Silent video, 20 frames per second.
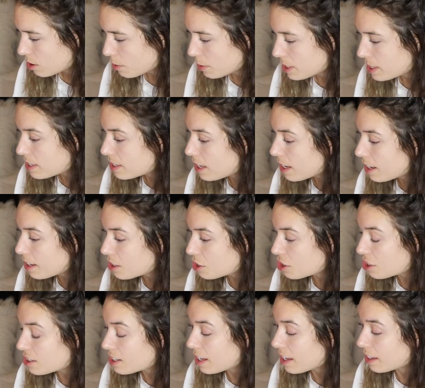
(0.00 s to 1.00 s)
So it's saying it
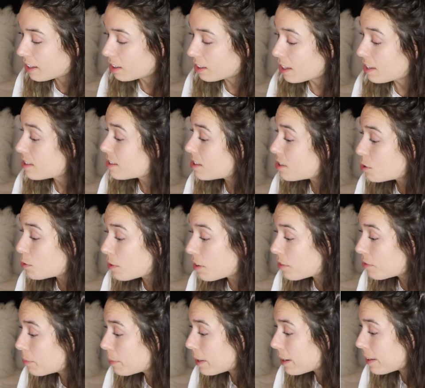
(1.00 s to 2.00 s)
should take less than
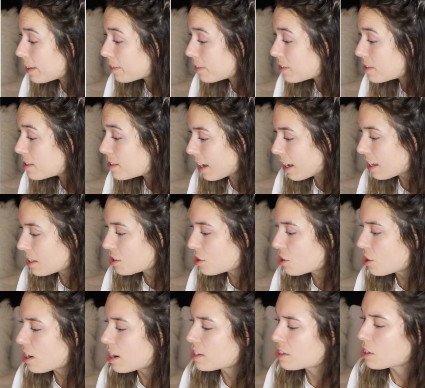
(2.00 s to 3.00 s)
12 minutes,
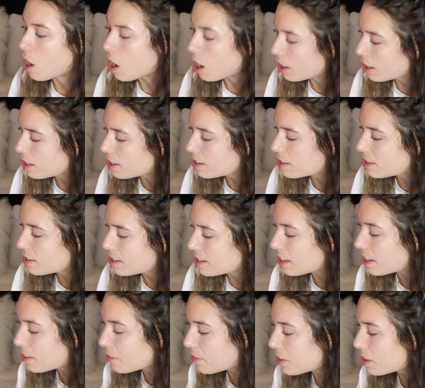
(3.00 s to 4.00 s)
answer as honest,
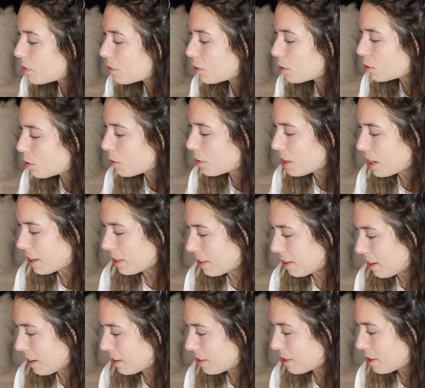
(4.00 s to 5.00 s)
even if you don't like the
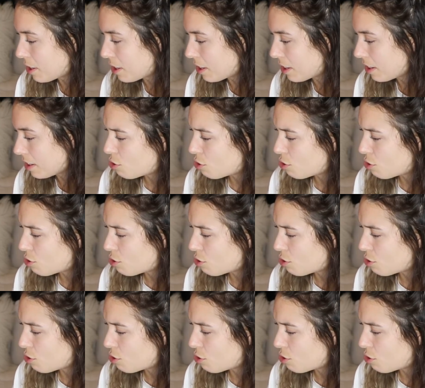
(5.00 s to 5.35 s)
answer.